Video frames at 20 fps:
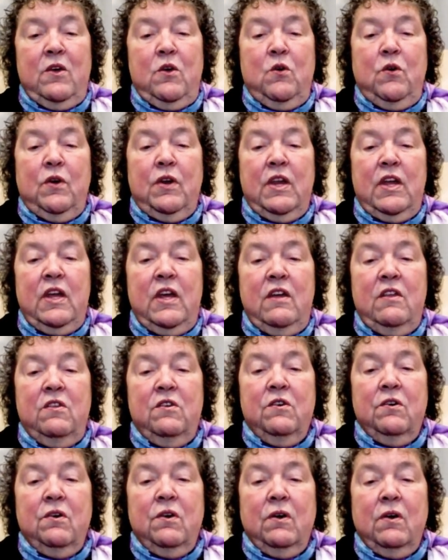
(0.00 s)
You can
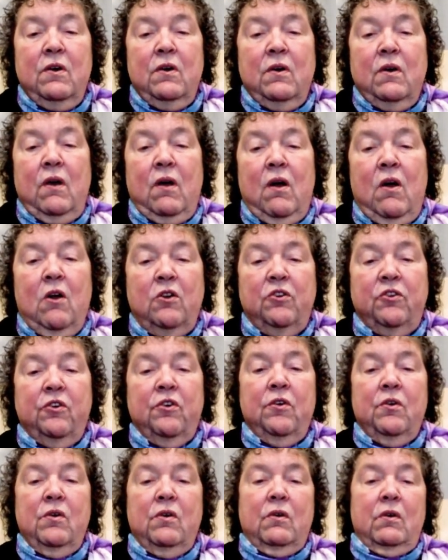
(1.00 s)
either
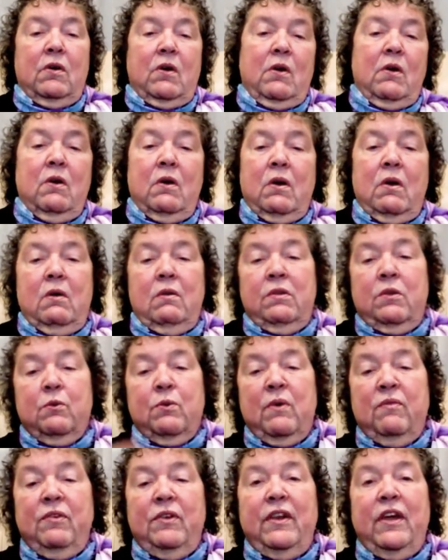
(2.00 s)
alter the
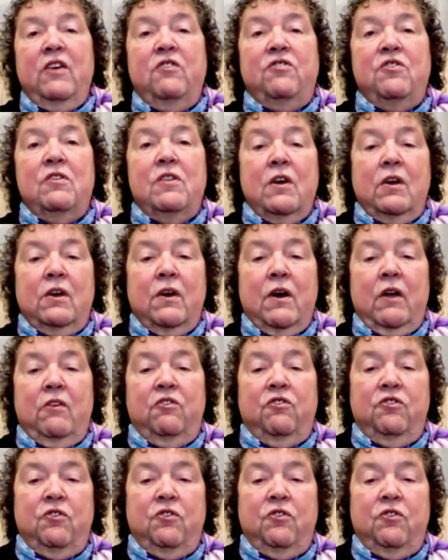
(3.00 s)
revelation that God's